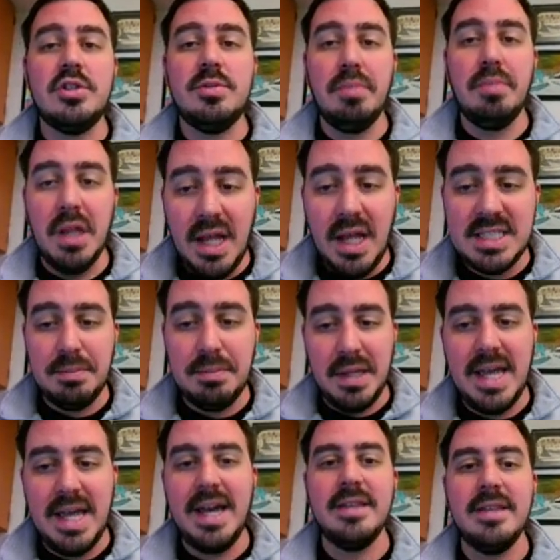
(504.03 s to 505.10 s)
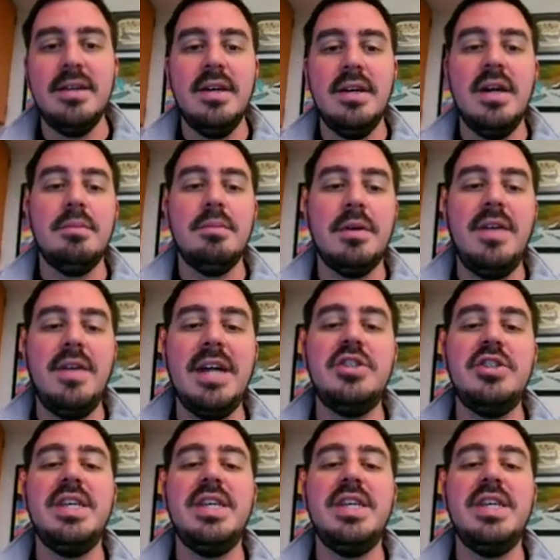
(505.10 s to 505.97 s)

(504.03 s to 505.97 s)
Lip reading: Plus plan provides you